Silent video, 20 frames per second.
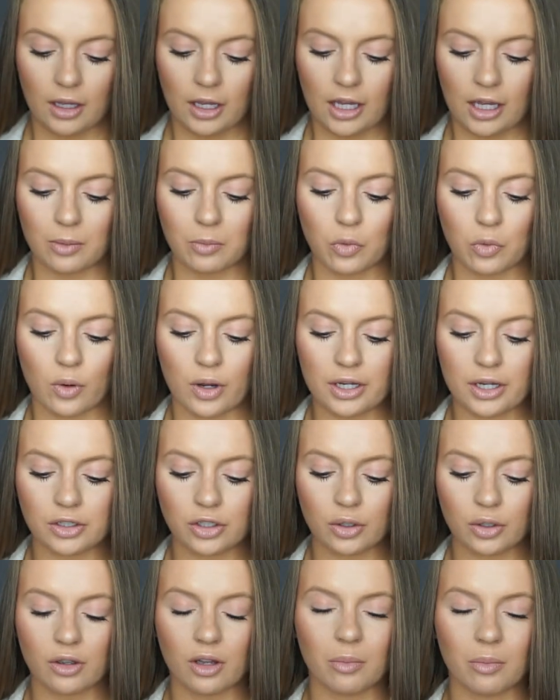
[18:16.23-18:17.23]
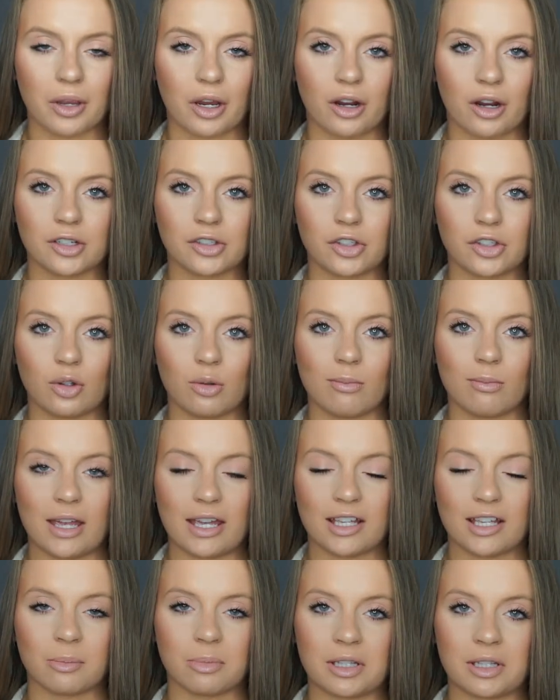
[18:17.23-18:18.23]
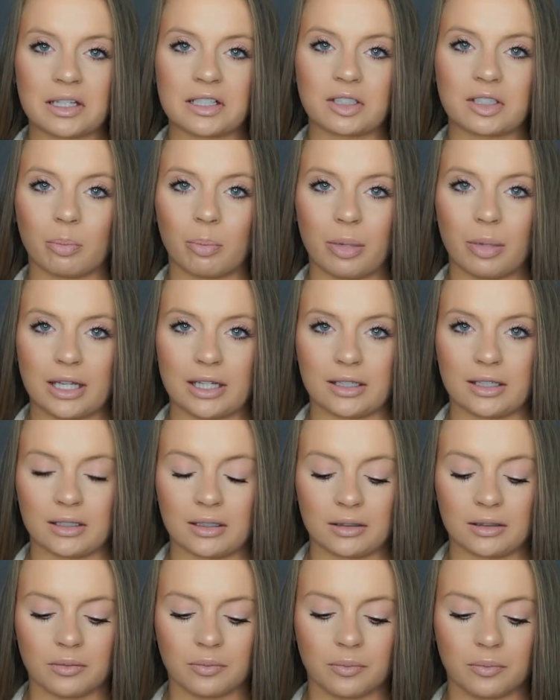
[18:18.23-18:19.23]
And I'm going to compare it to Makeup Geek's Bitten.